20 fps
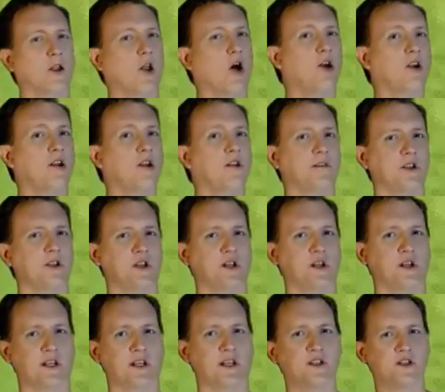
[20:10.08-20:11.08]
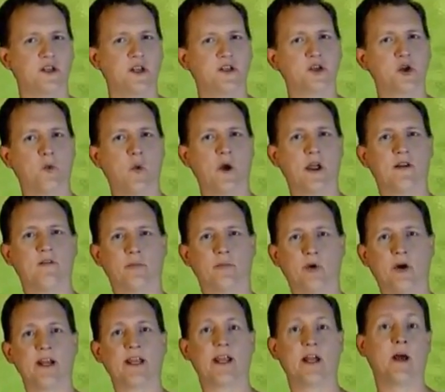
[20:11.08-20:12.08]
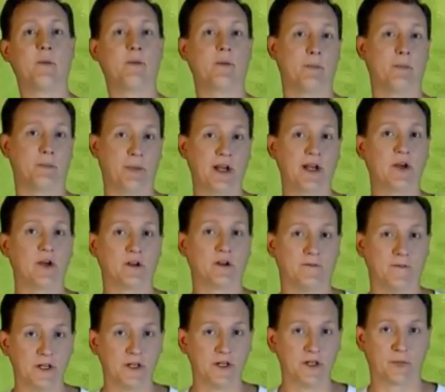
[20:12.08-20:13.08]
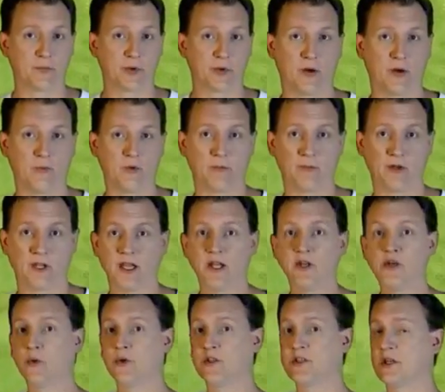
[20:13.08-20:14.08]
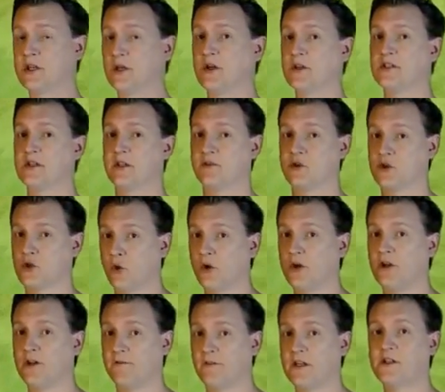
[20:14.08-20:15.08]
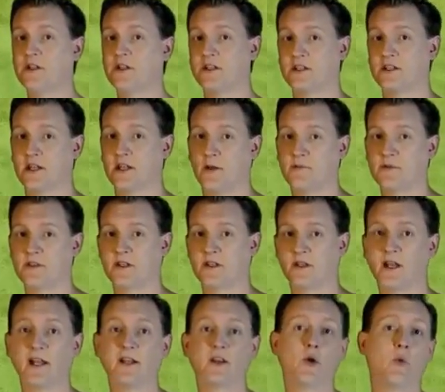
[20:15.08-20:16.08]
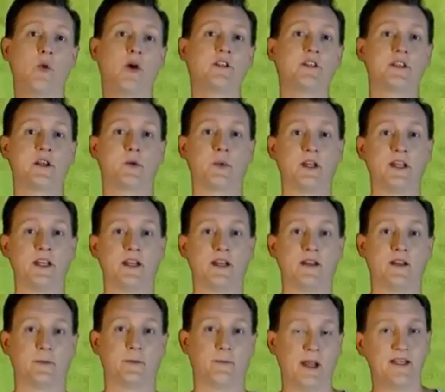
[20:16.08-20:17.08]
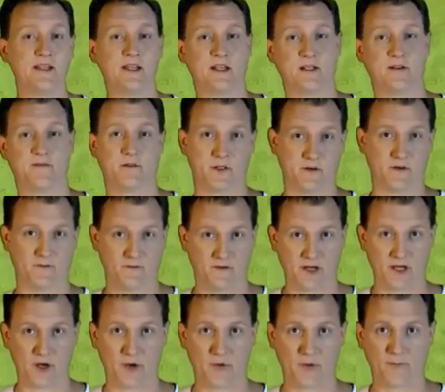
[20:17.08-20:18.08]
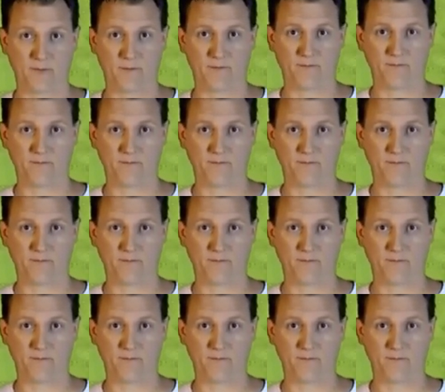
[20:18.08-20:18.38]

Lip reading: Long division is just a way of breaking up a bigger division problem into a series of short division steps like the ones that we did in the basic division video.